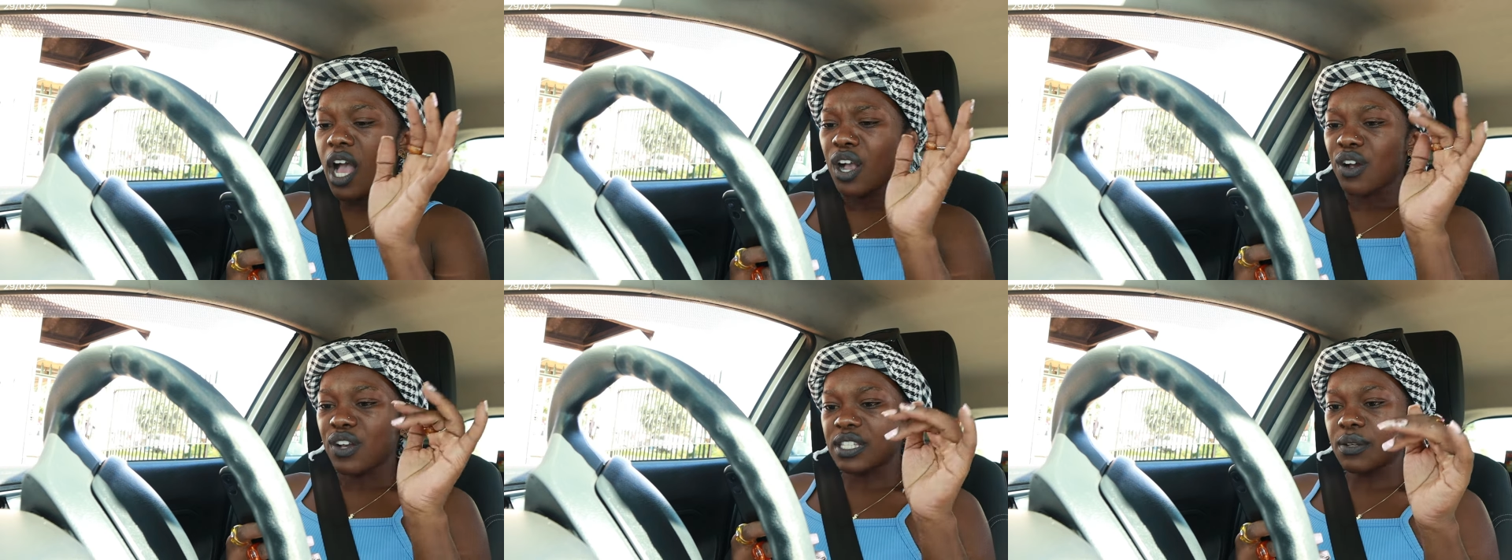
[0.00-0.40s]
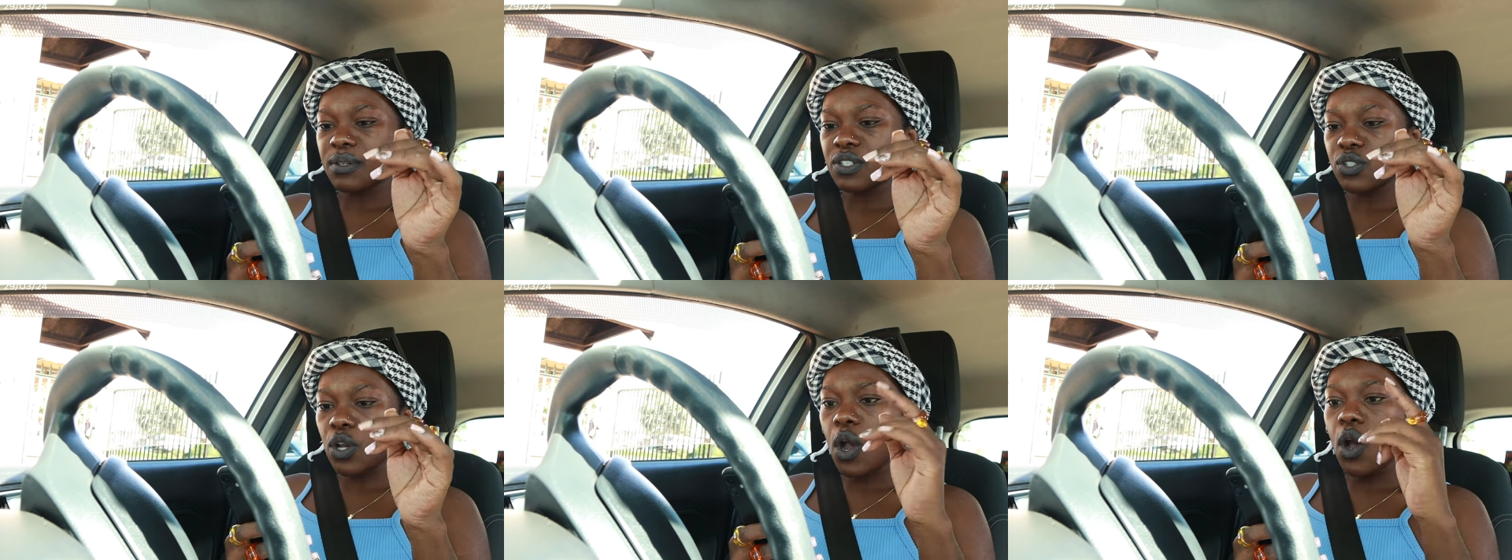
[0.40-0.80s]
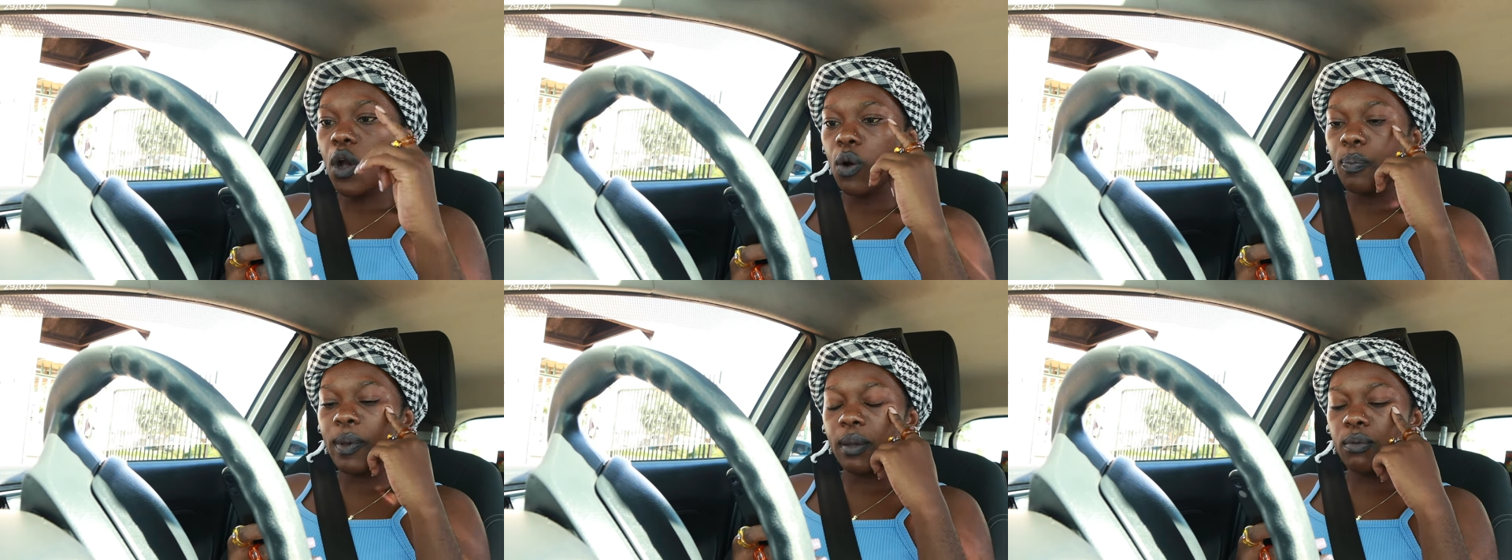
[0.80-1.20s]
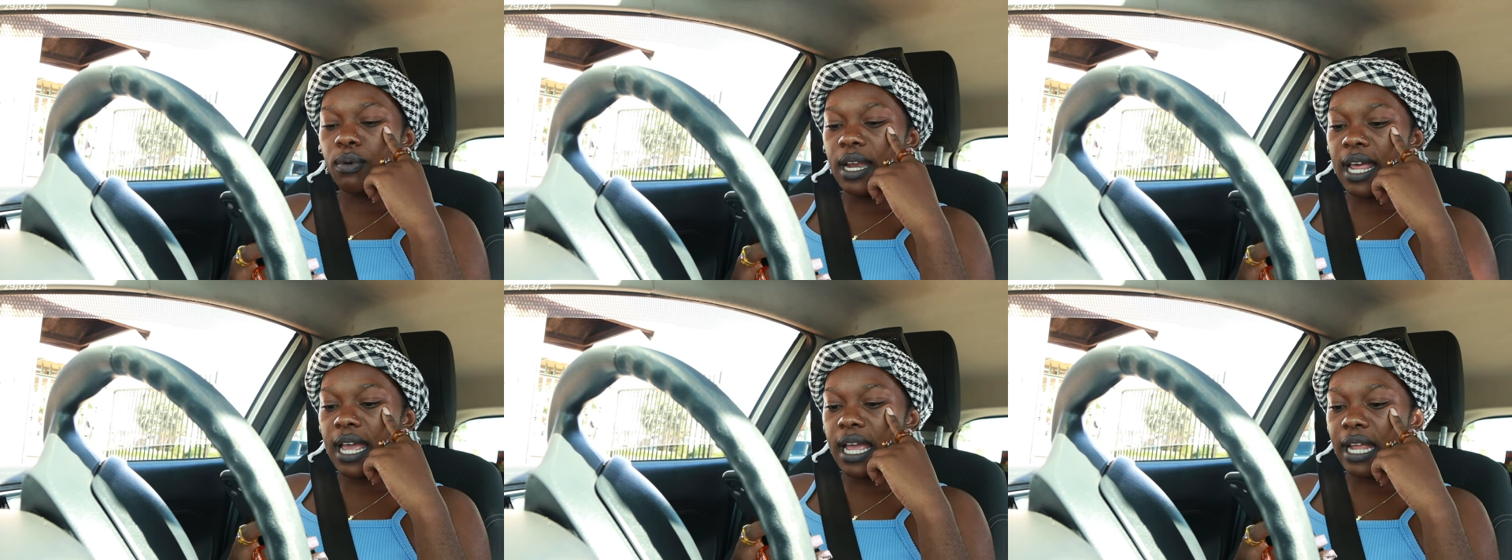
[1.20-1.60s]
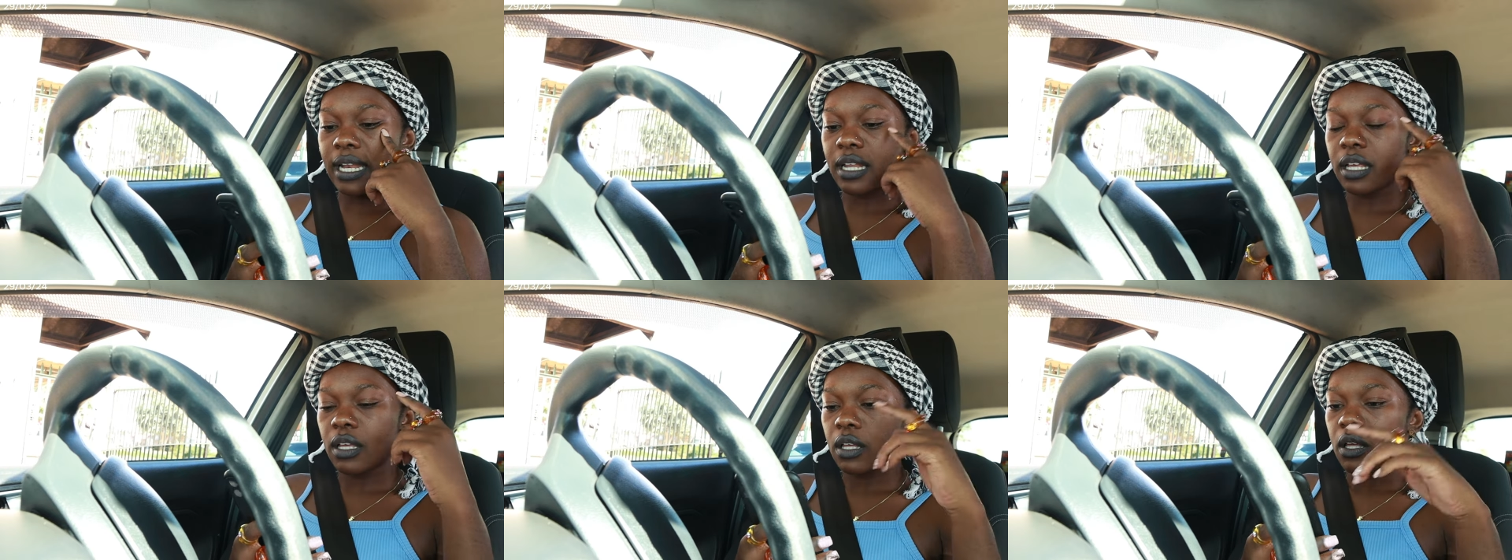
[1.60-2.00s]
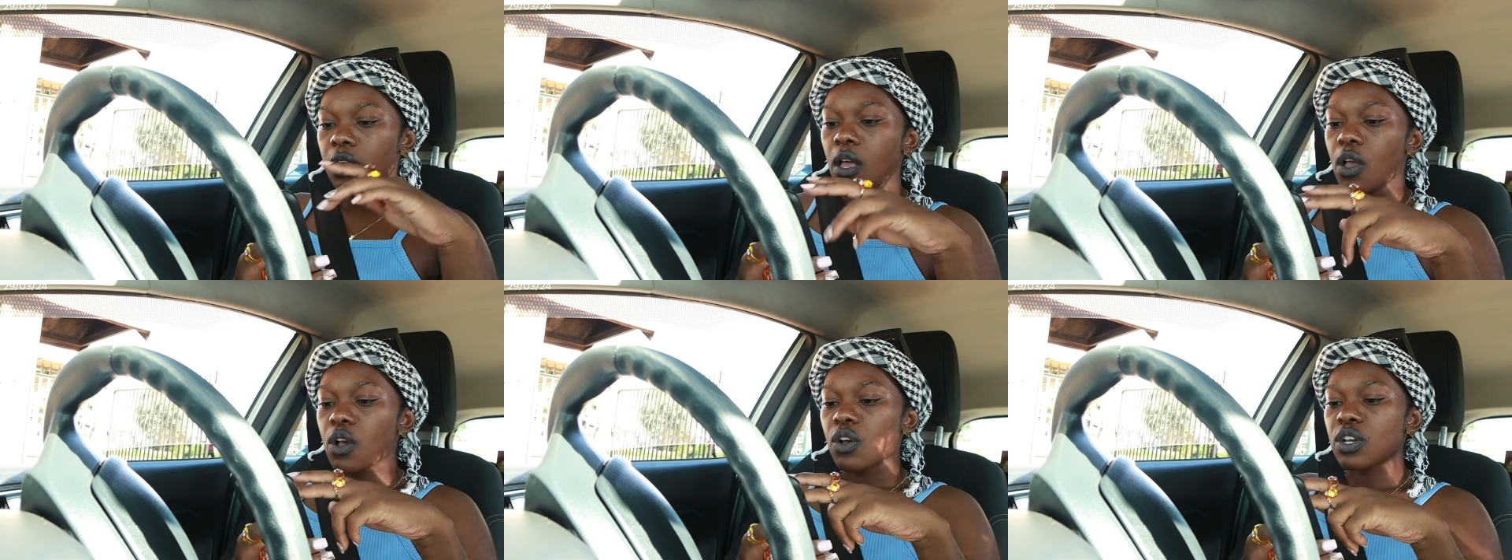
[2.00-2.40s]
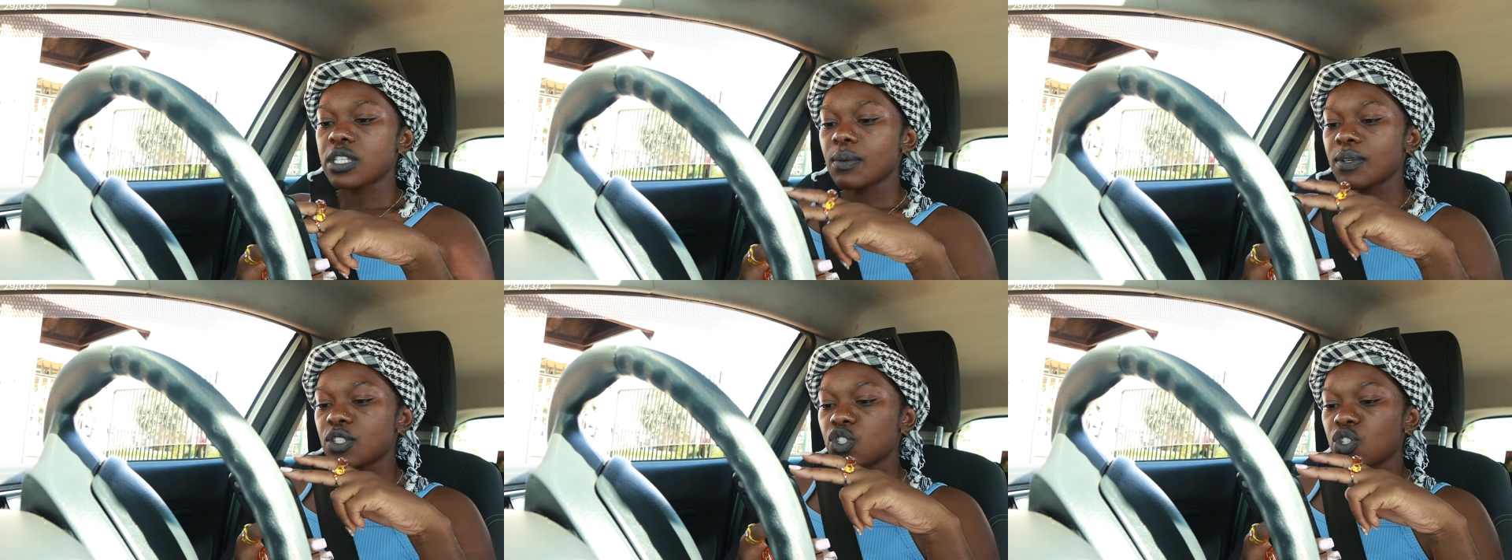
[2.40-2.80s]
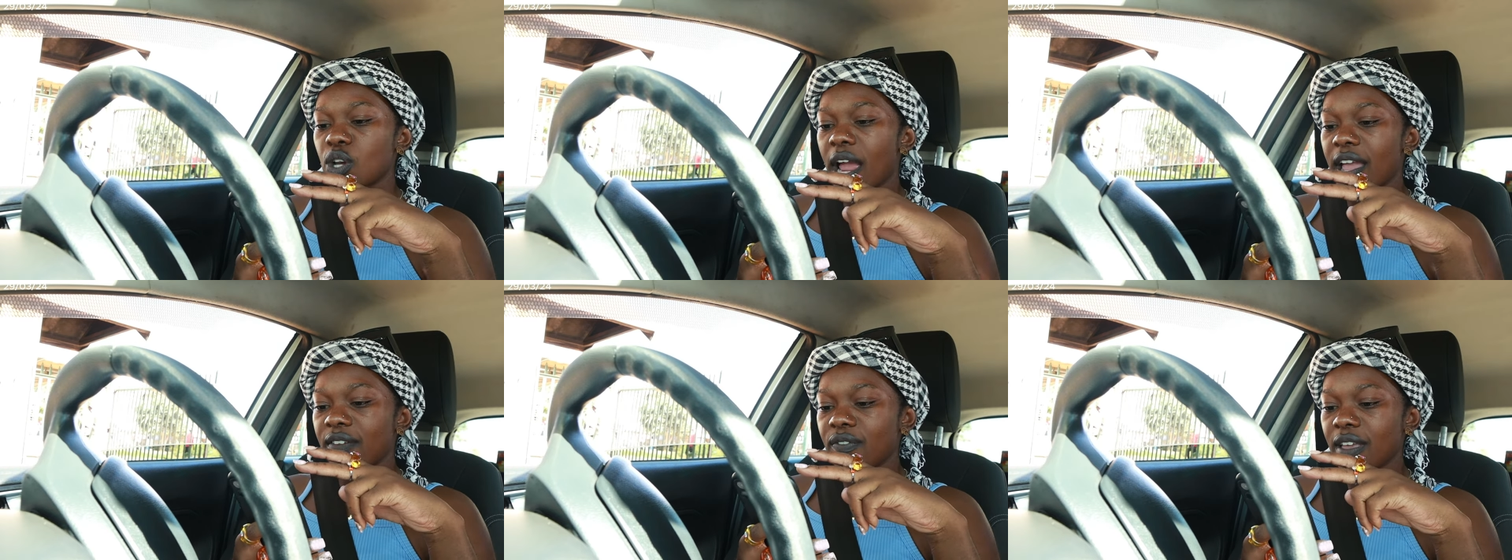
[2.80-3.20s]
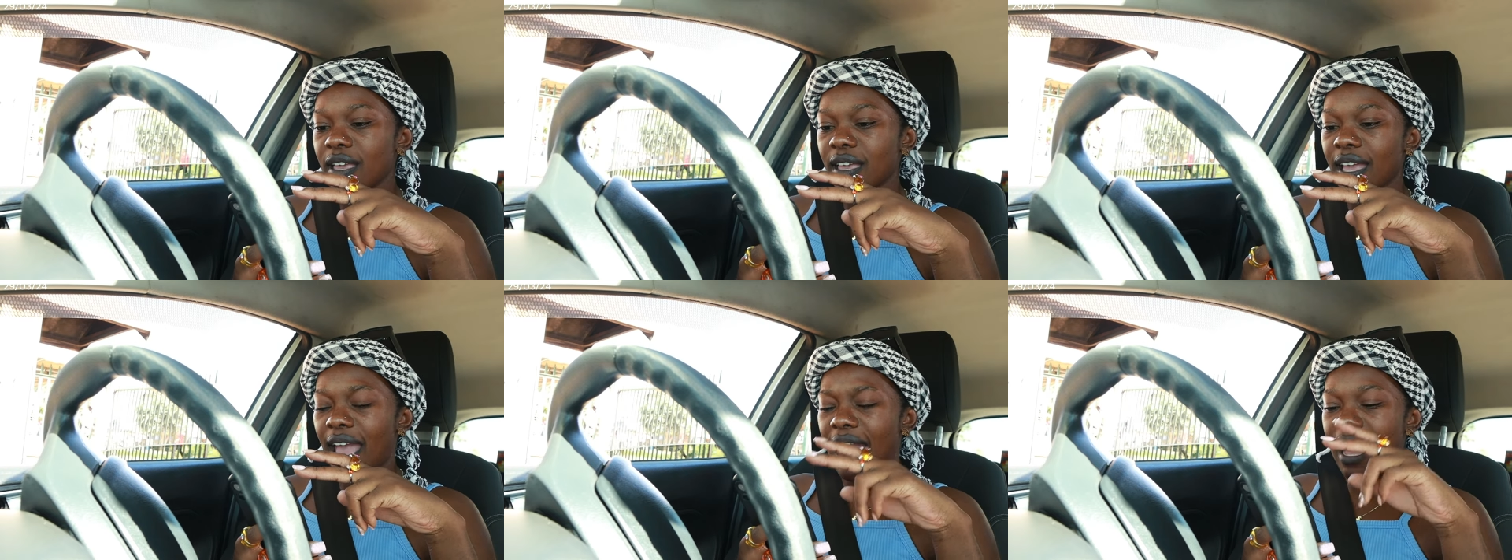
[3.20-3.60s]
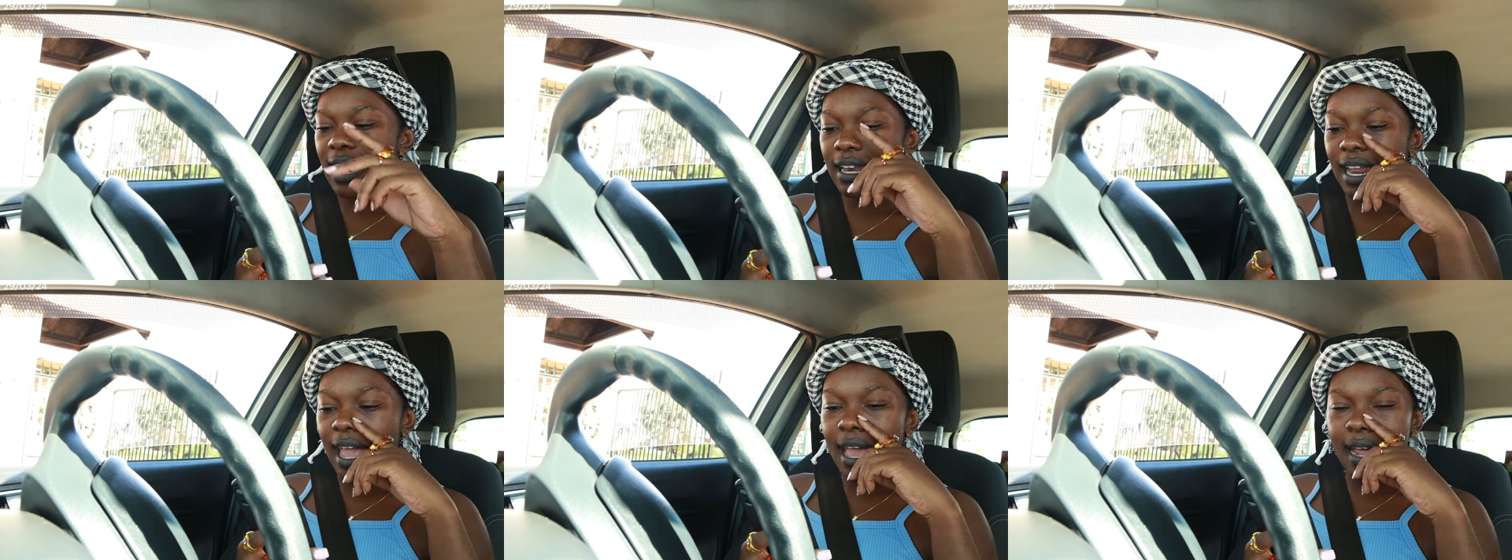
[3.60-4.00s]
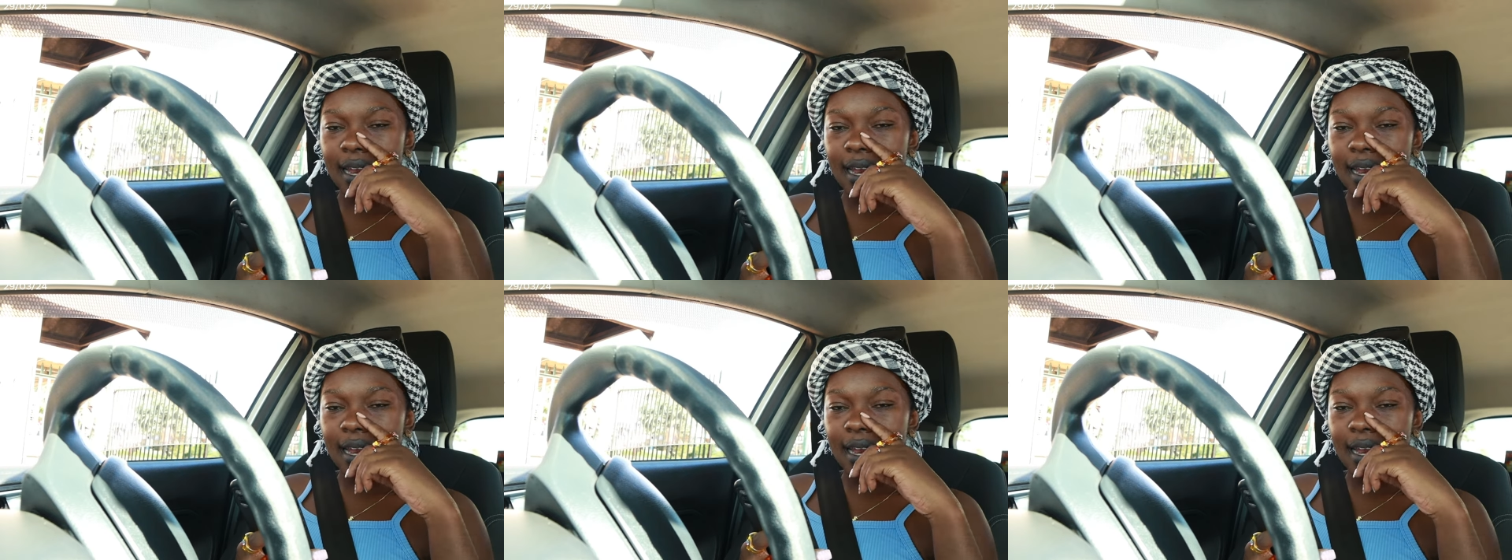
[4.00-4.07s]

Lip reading: Because I was, oh, pebulel. Because I was driving and.